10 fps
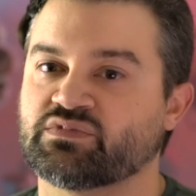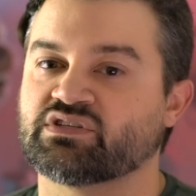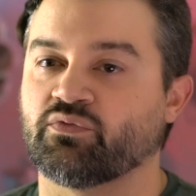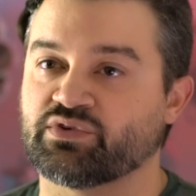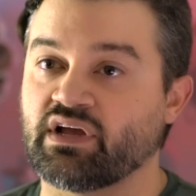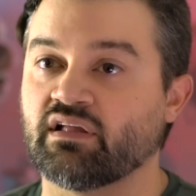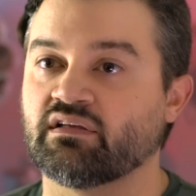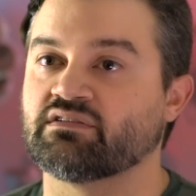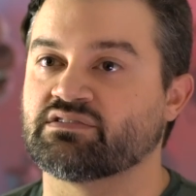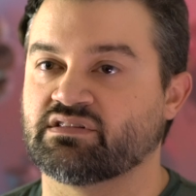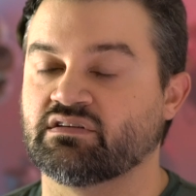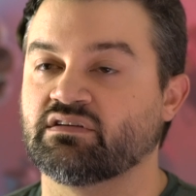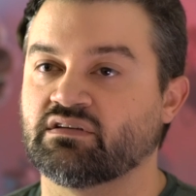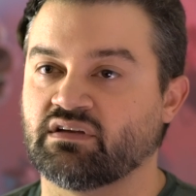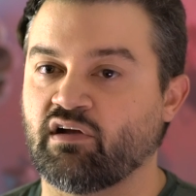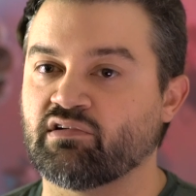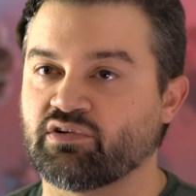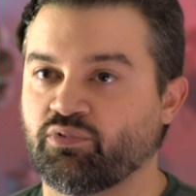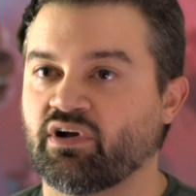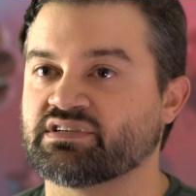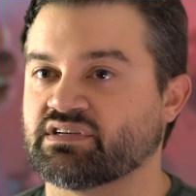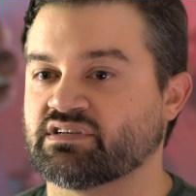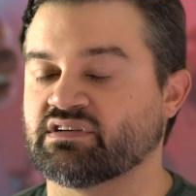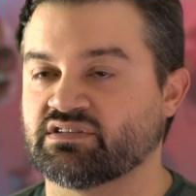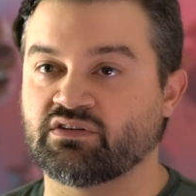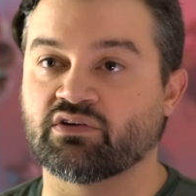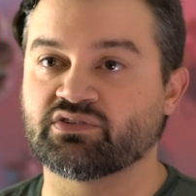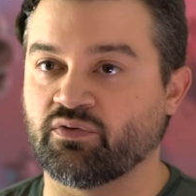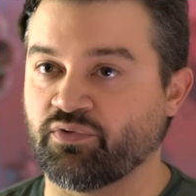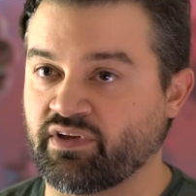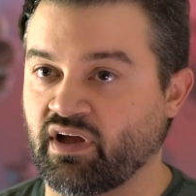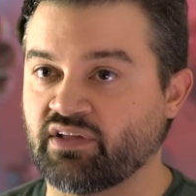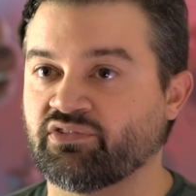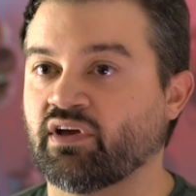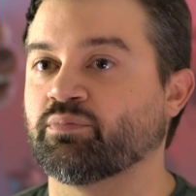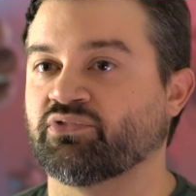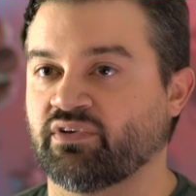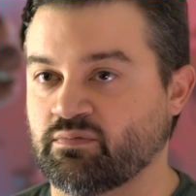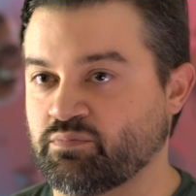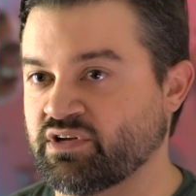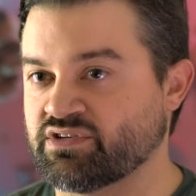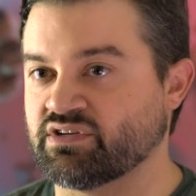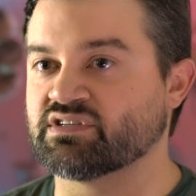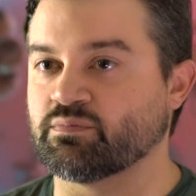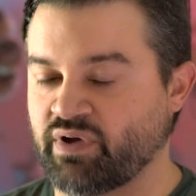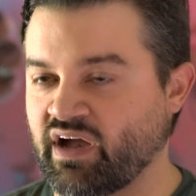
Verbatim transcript: So for Skylanders, the character process, it starts off with concepts and pitches and